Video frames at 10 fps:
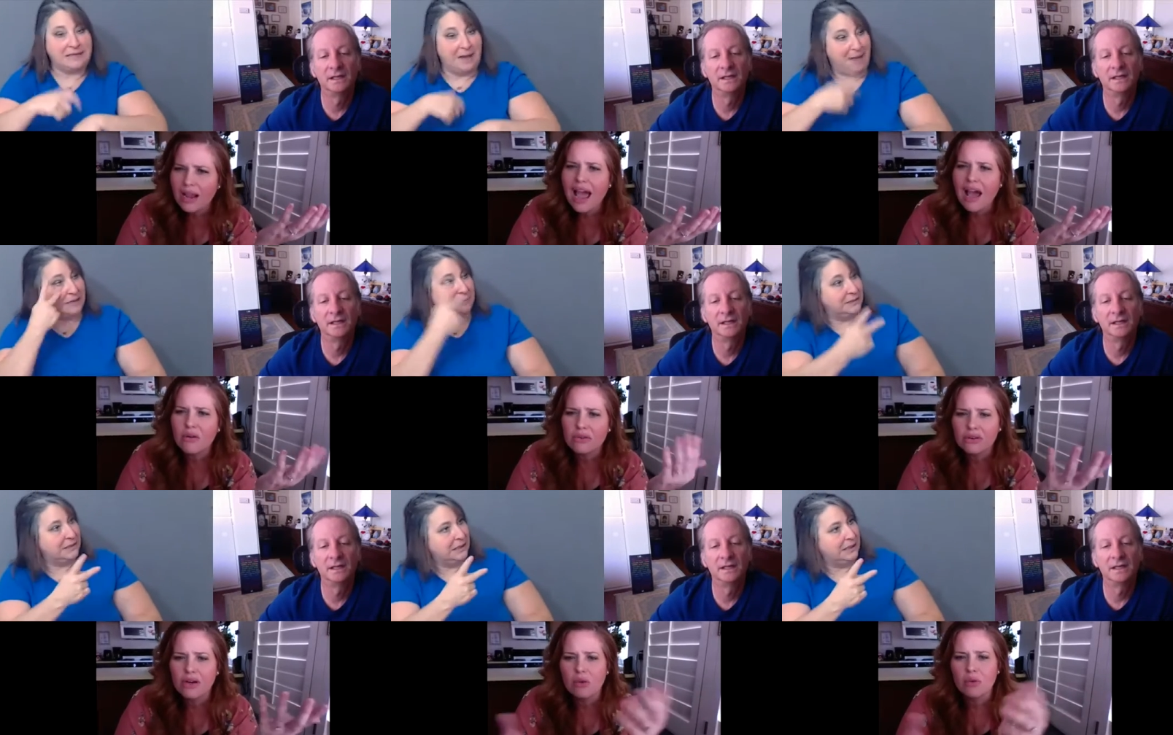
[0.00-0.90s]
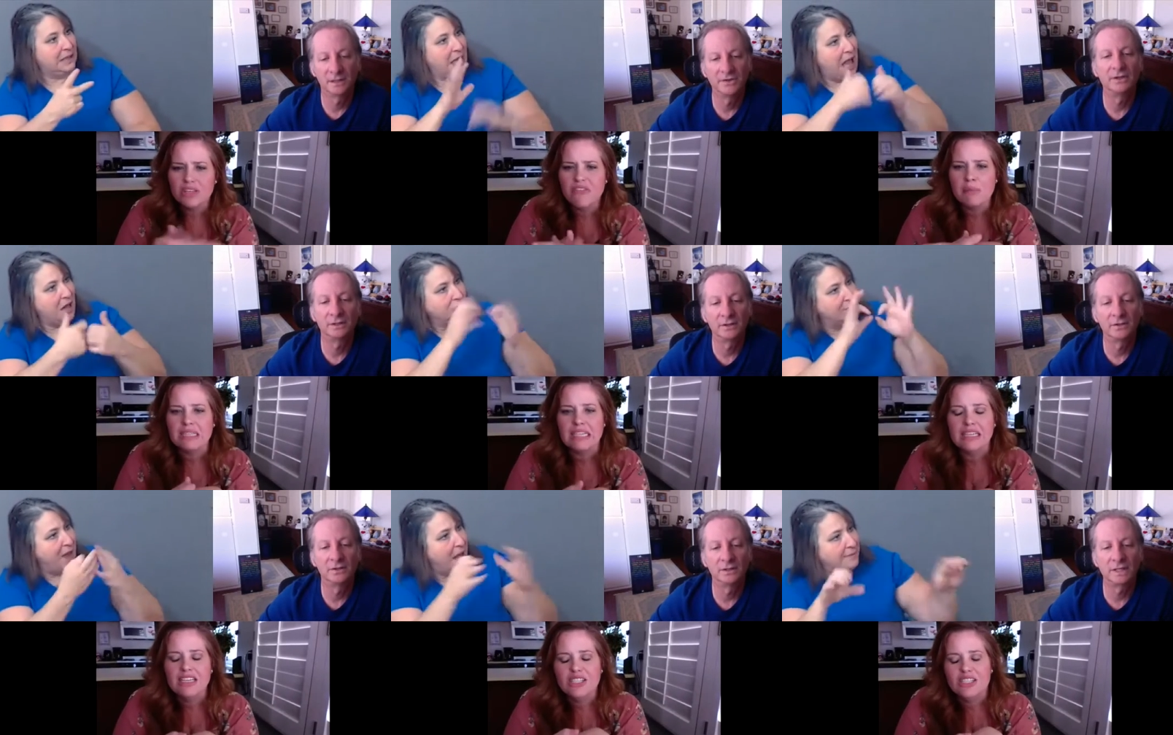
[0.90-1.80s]
Speaker 1: out, you know, with your family?
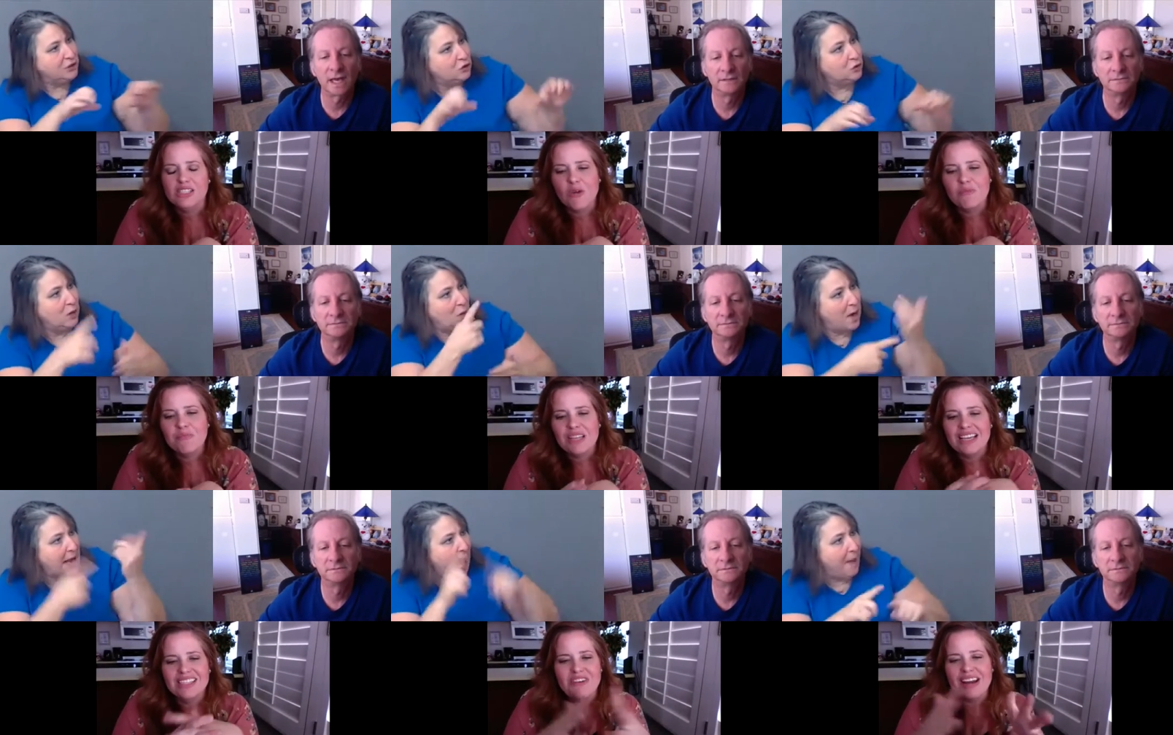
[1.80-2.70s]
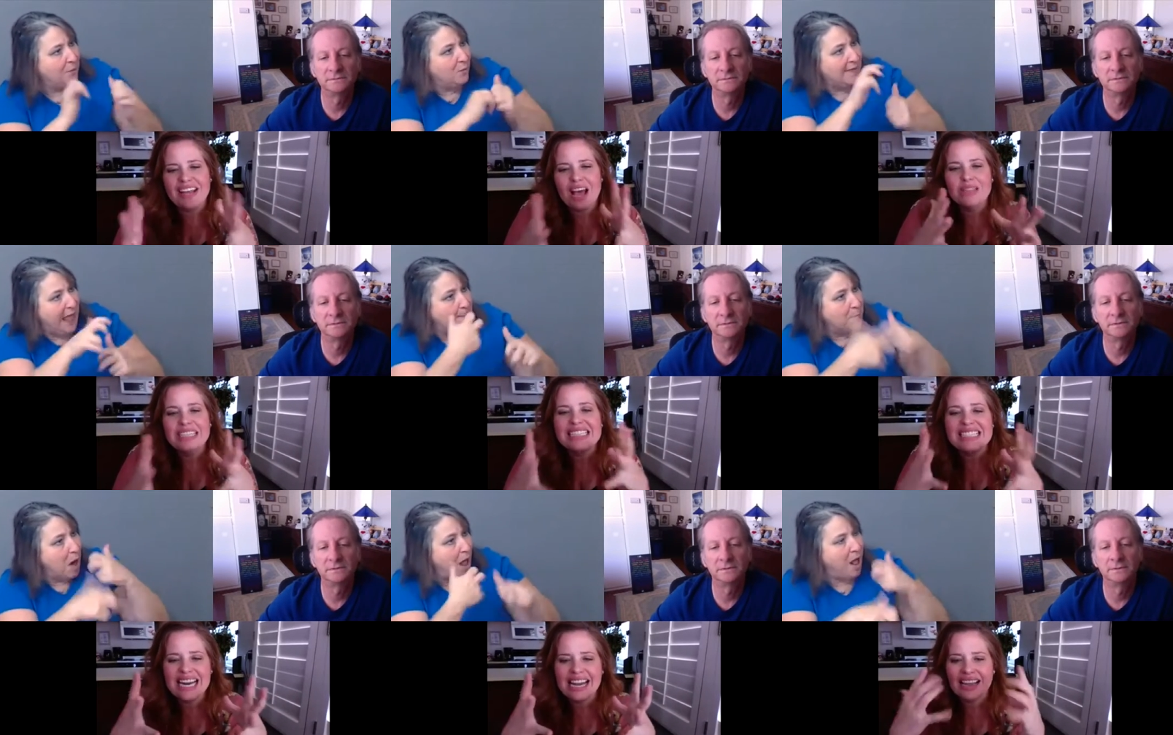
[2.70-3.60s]
Yeah. So it's funny how
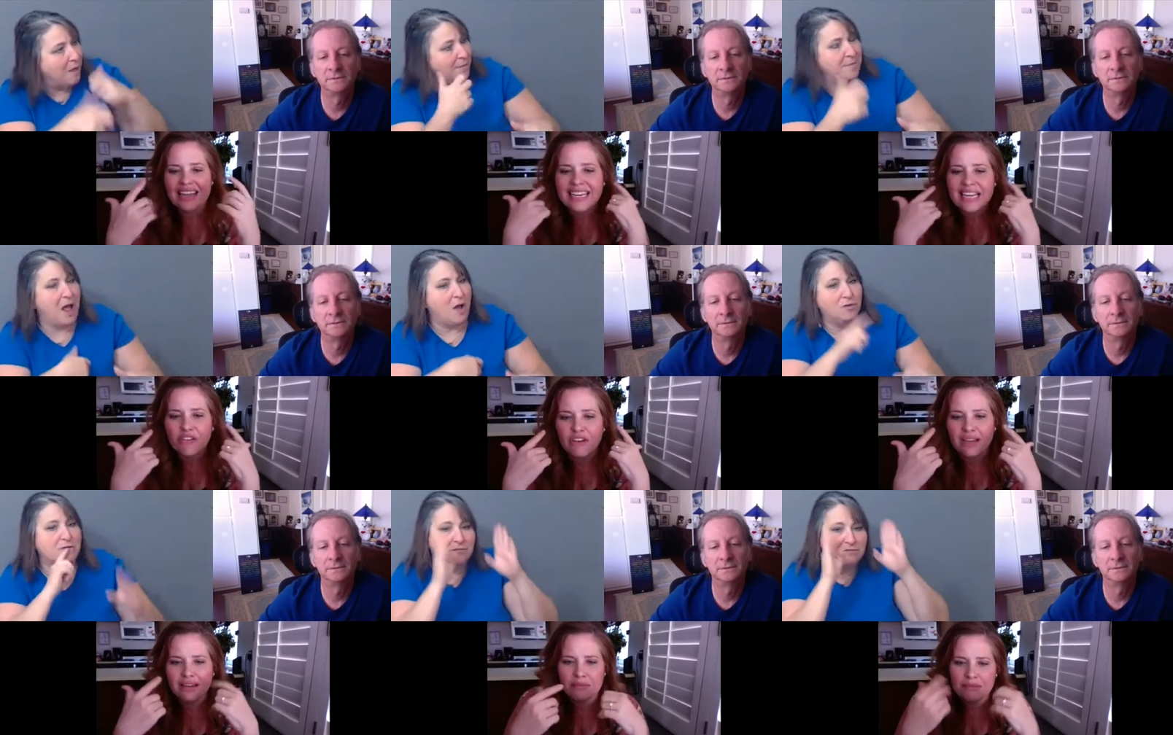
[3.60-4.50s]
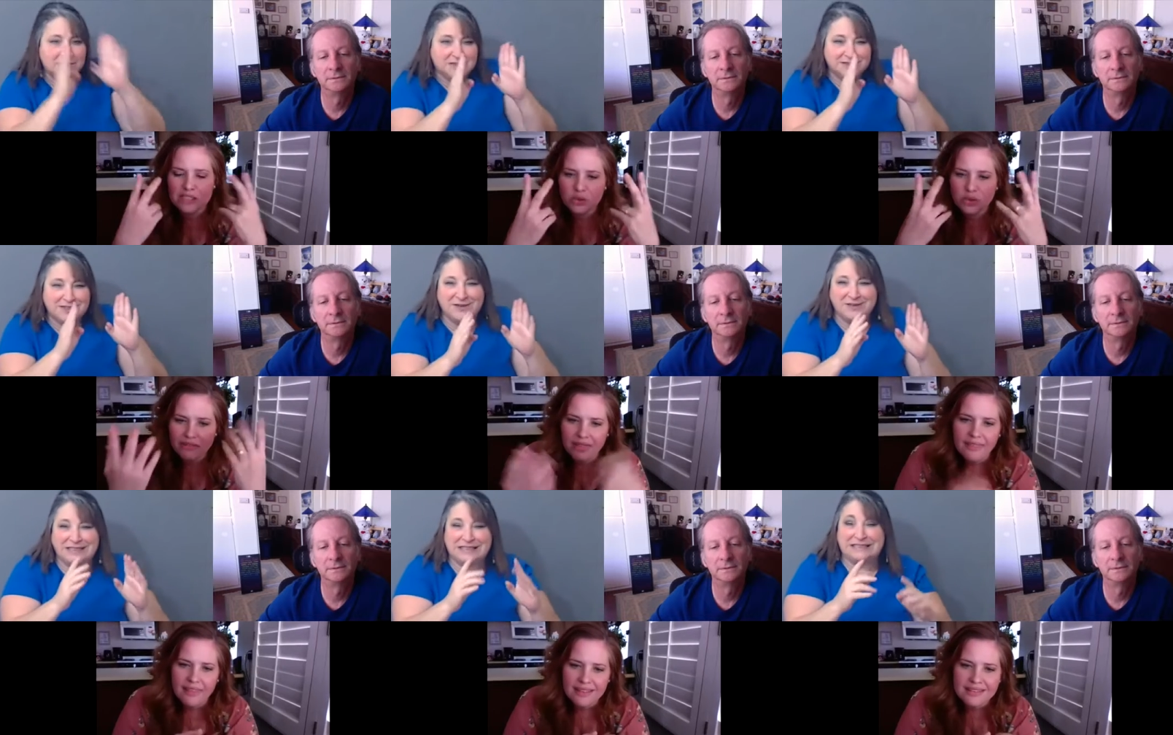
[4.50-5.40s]
listening and hearing mean two different
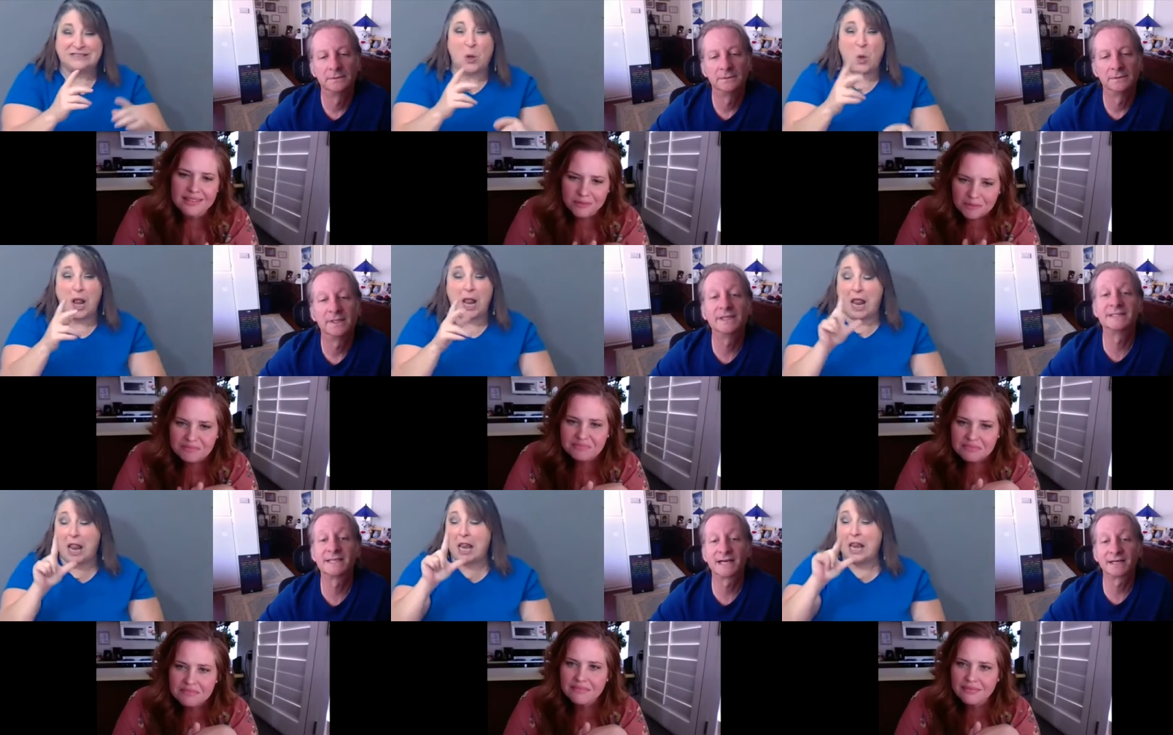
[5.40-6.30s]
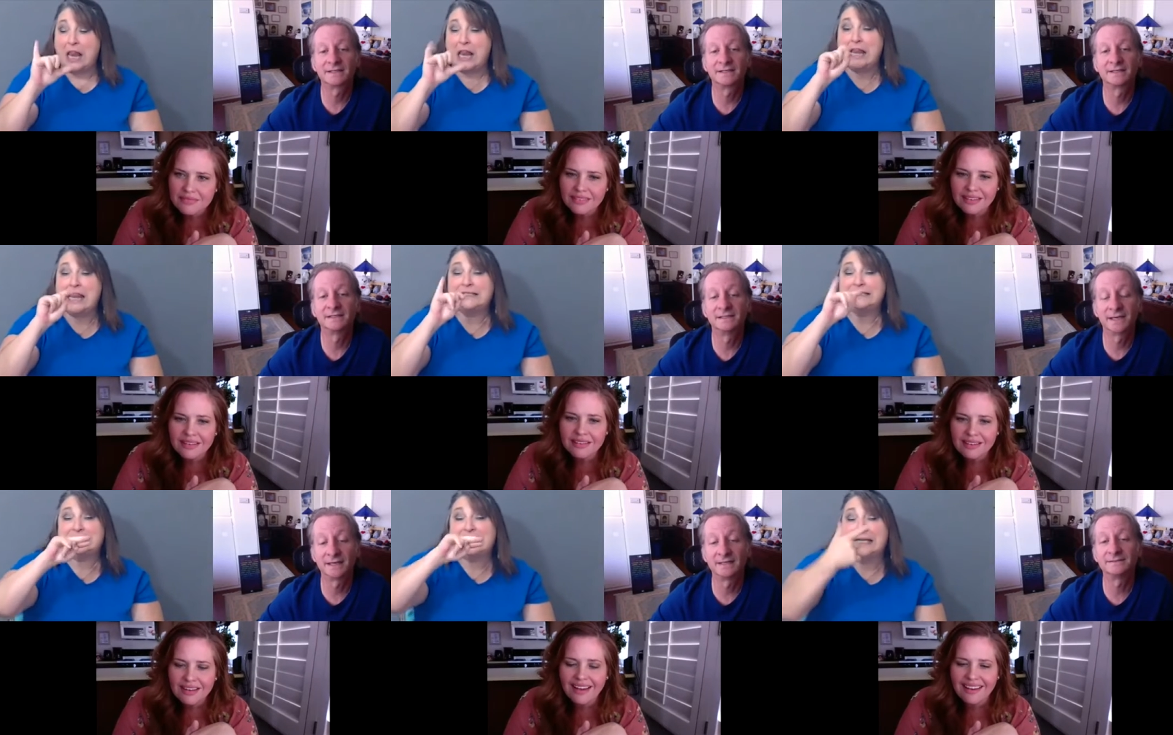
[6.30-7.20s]
things.
Speaker 2: Exactly.
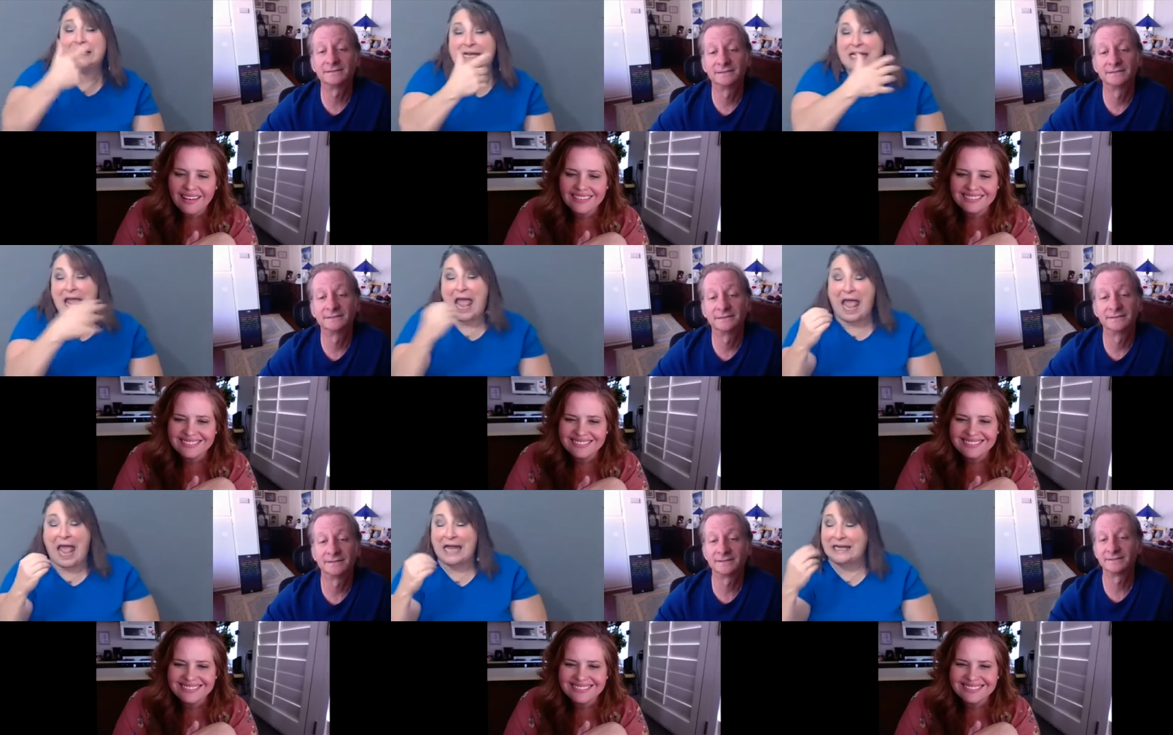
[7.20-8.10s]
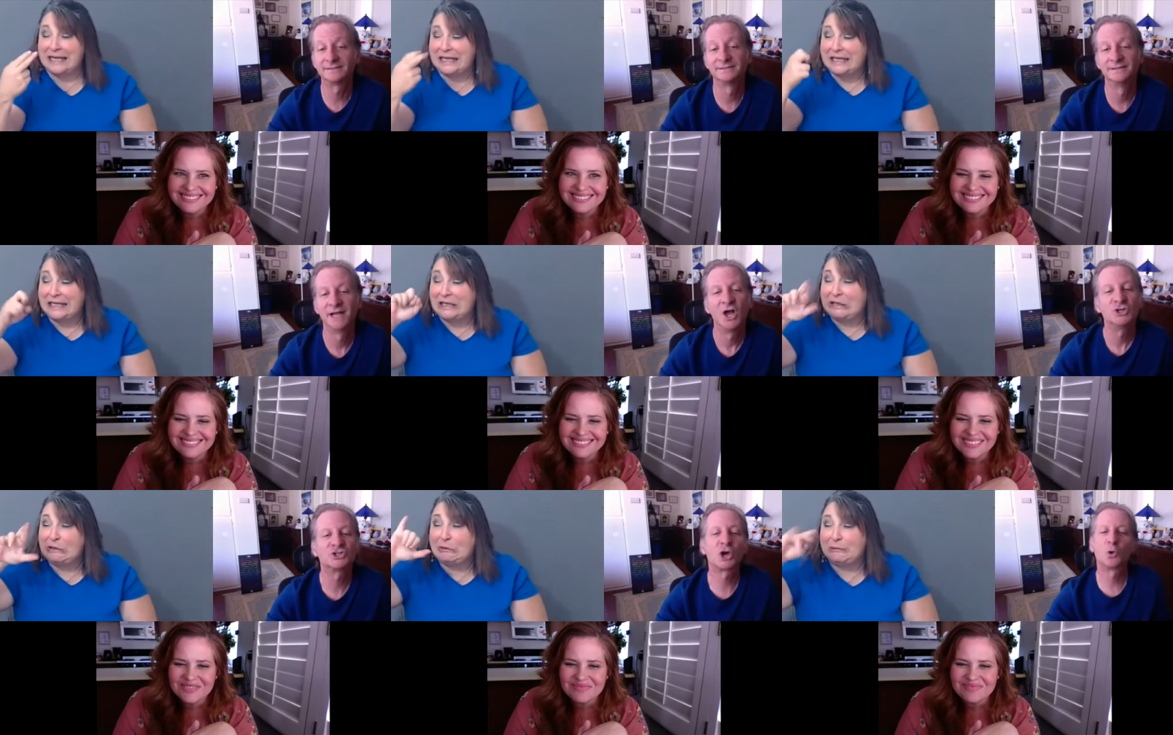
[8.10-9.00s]
Yeah. Yeah. yeah.
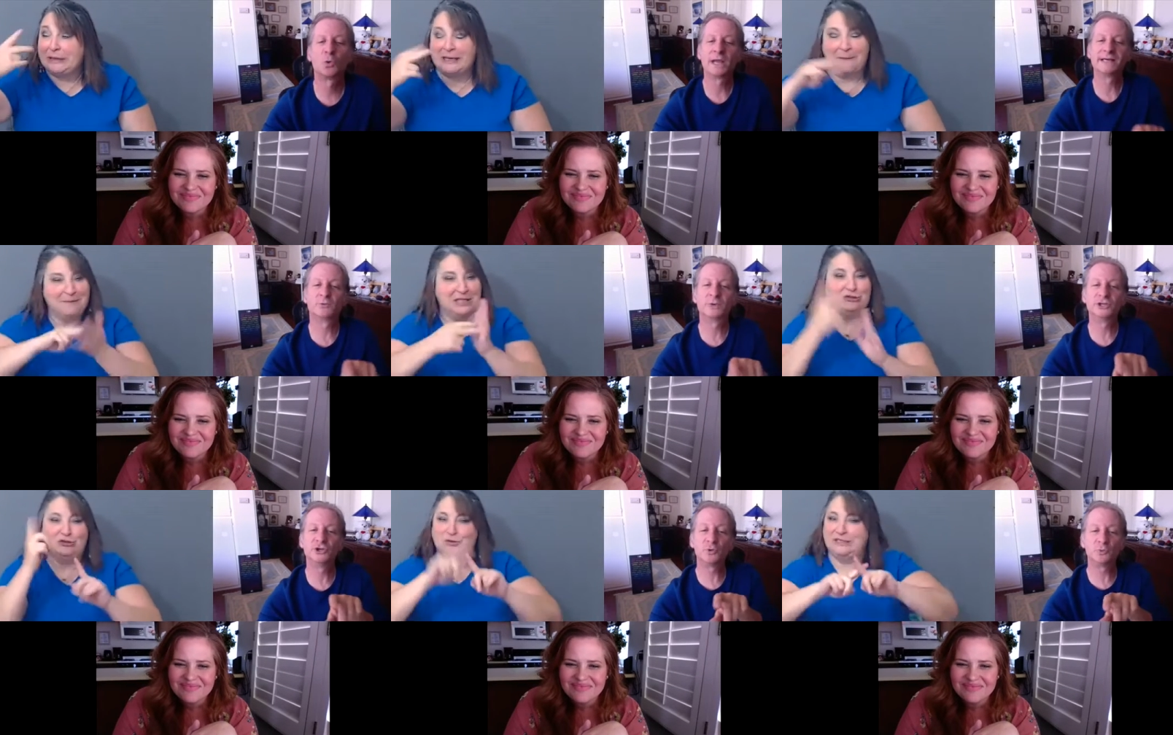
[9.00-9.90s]
So it, when you